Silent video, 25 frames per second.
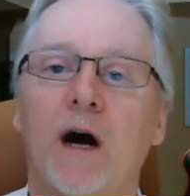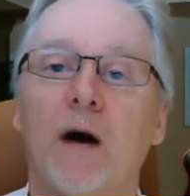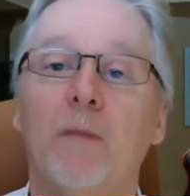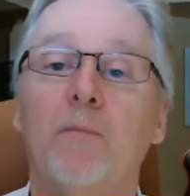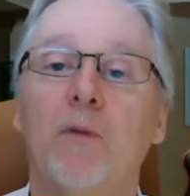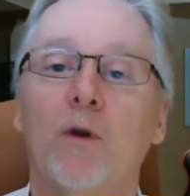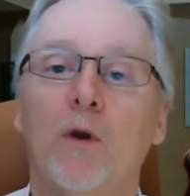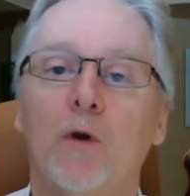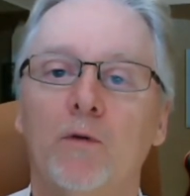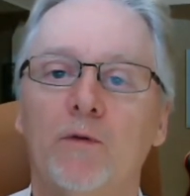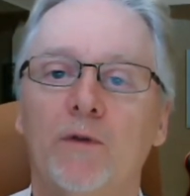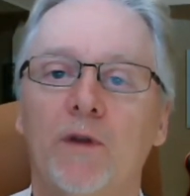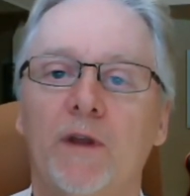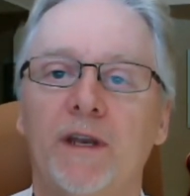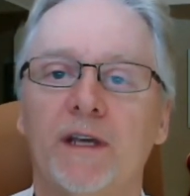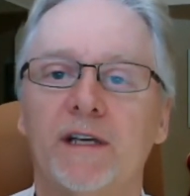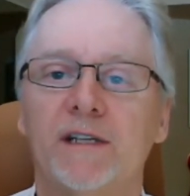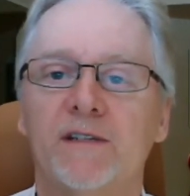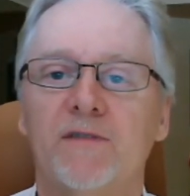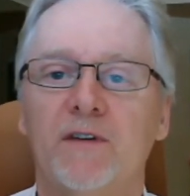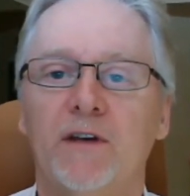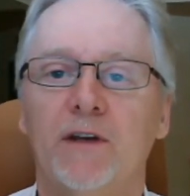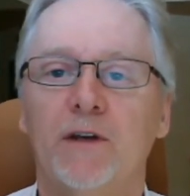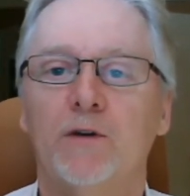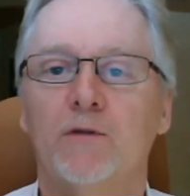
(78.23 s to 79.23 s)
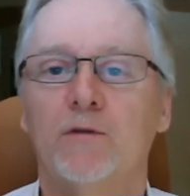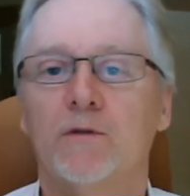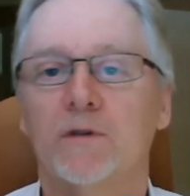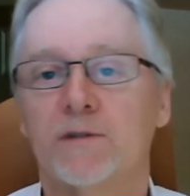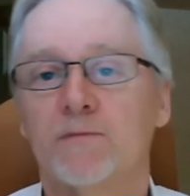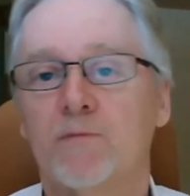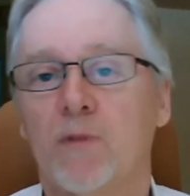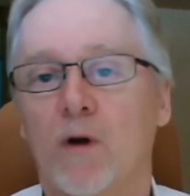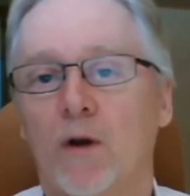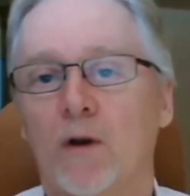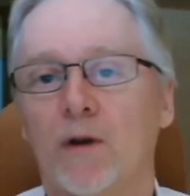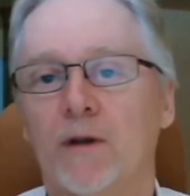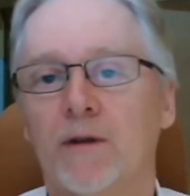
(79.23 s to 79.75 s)
upload the next video is
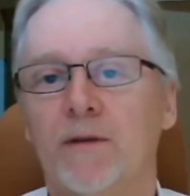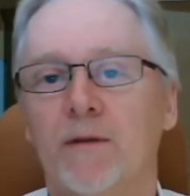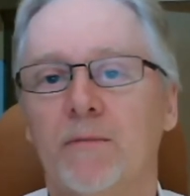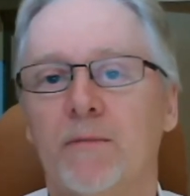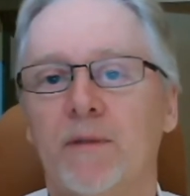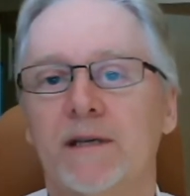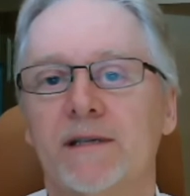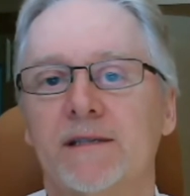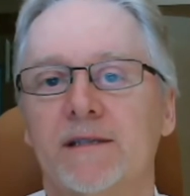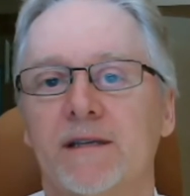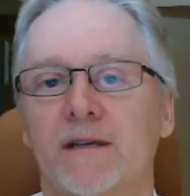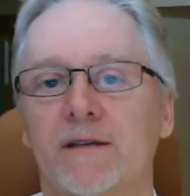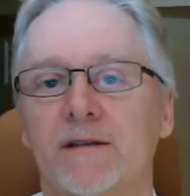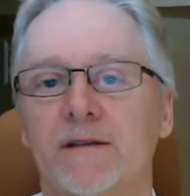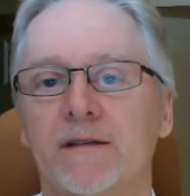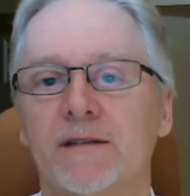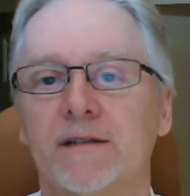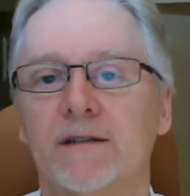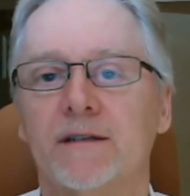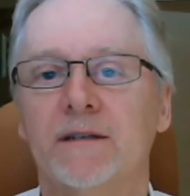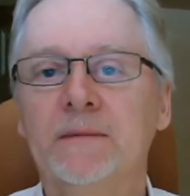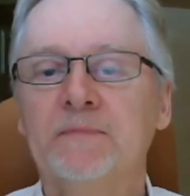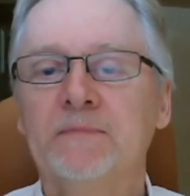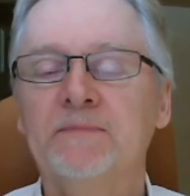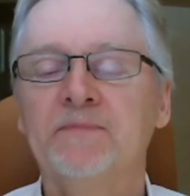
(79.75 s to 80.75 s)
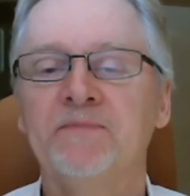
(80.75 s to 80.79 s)
probably the best thing to say.